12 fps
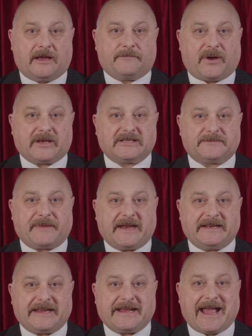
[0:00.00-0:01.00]
by
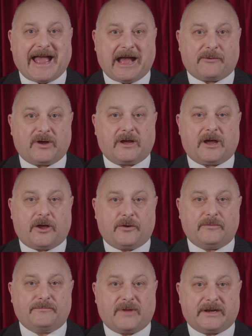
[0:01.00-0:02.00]
spending our
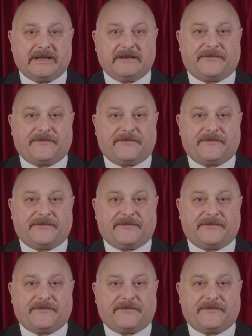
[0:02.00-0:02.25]
own money